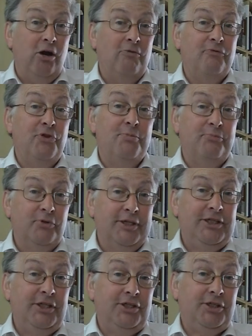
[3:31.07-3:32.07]
of the
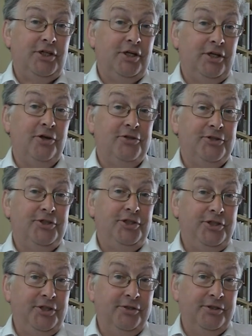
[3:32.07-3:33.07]
British
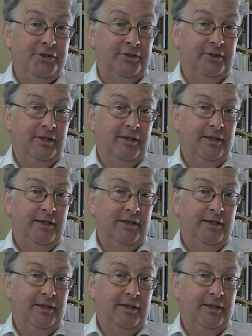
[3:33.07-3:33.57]
Constitution.